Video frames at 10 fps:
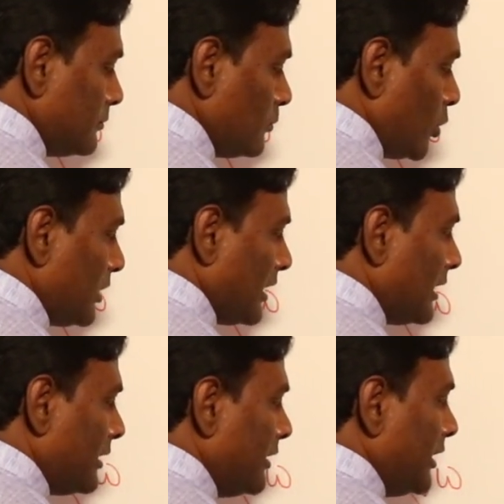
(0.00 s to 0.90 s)

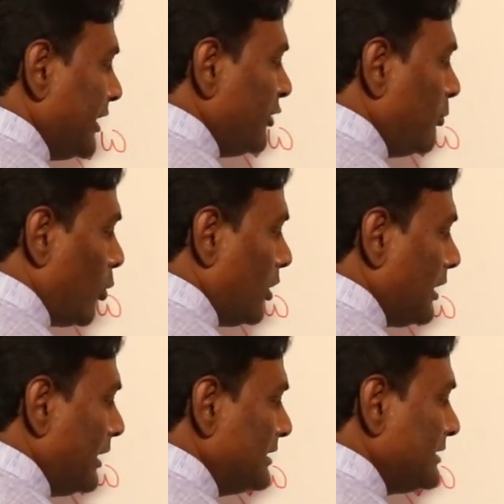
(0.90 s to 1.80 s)
motor, if
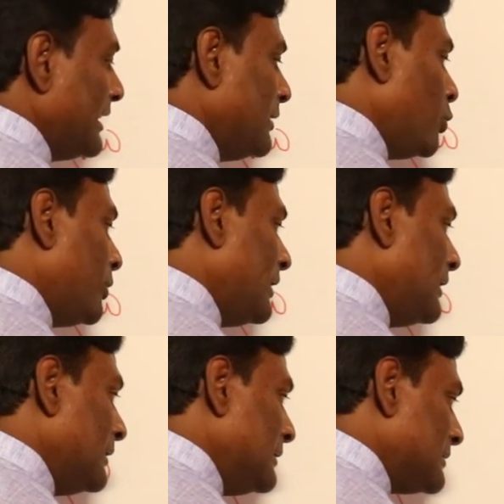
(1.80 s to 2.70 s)
motor is getting
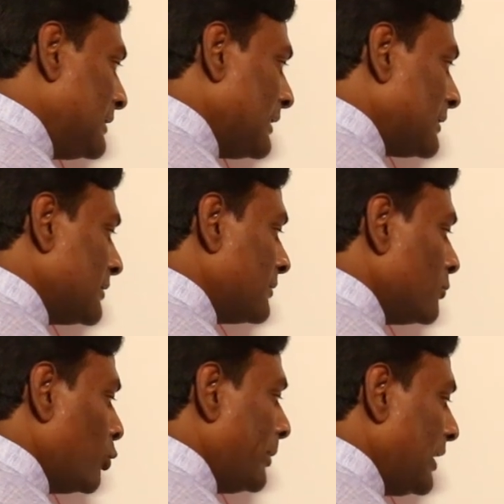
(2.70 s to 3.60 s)
rotated in this
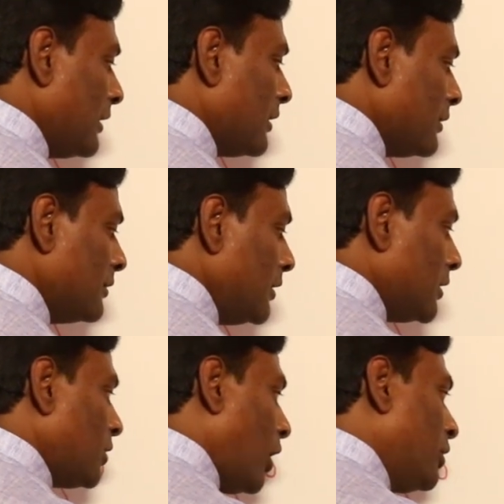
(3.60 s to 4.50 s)
direction, omega,
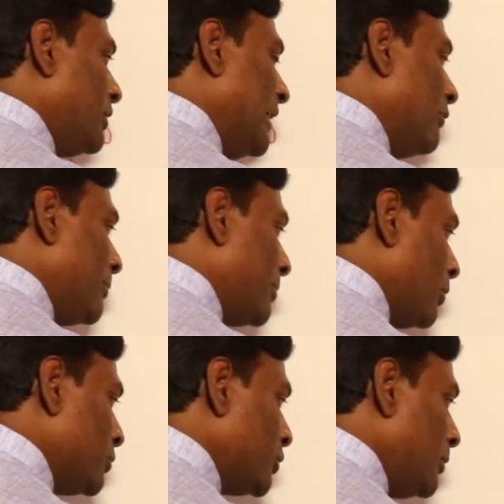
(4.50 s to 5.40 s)
torque developed
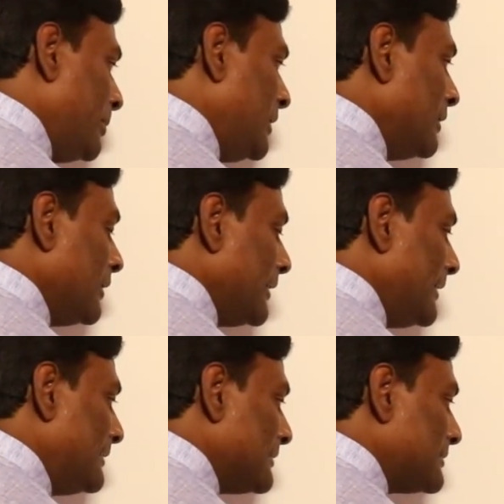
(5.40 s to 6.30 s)
also will be
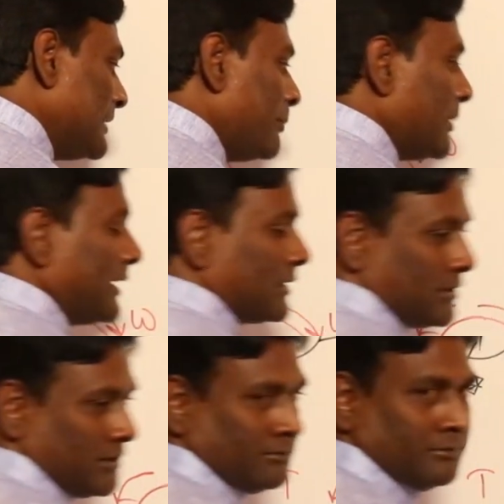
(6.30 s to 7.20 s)
in the same
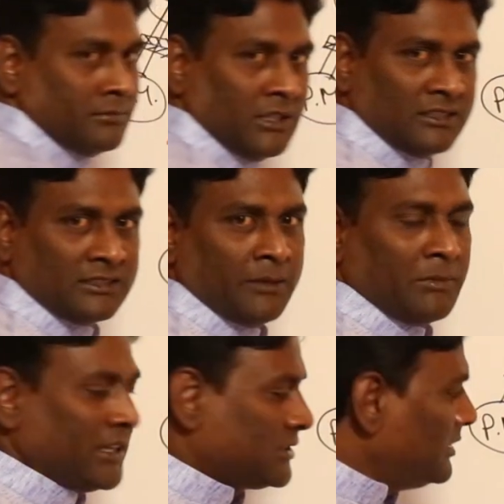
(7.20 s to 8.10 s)
direction. In the same
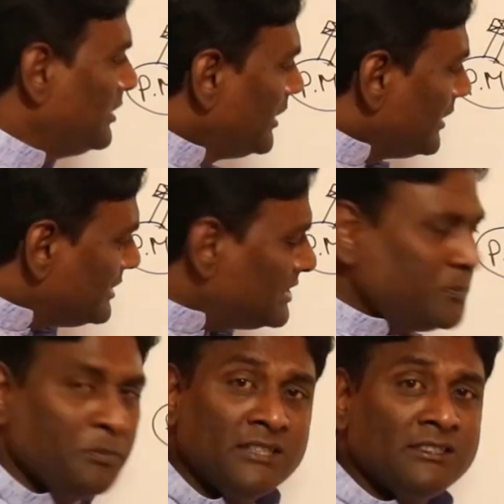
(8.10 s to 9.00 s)
direction. This is
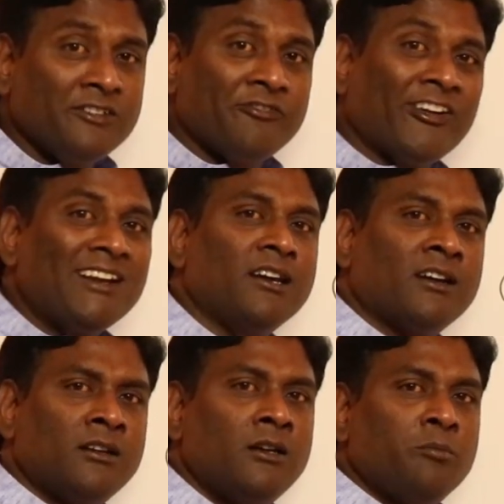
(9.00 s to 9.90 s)
basic
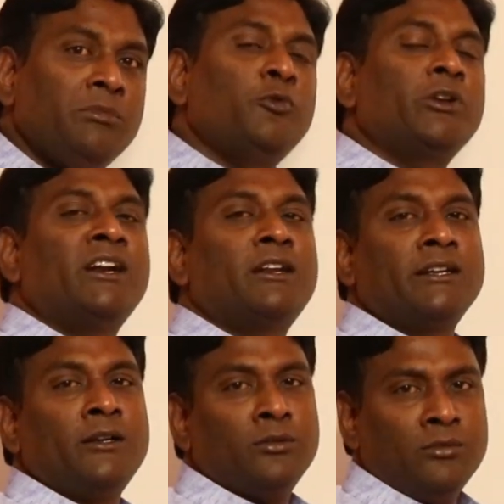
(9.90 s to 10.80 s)
funda before
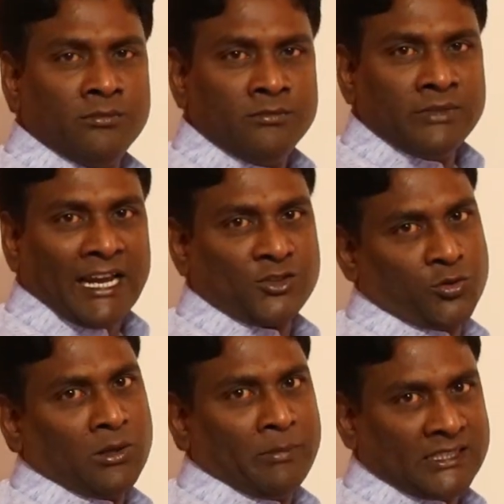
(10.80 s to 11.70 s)
entering into
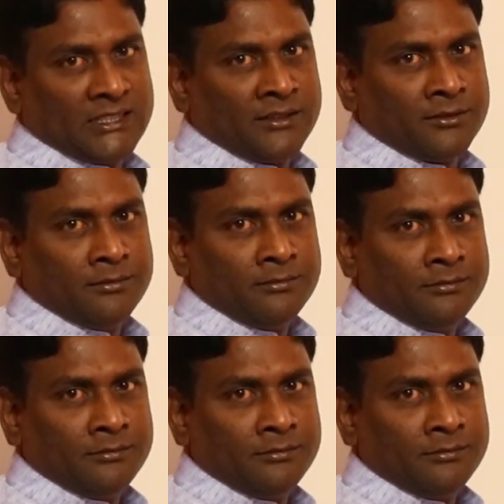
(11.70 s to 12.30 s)
actual machines.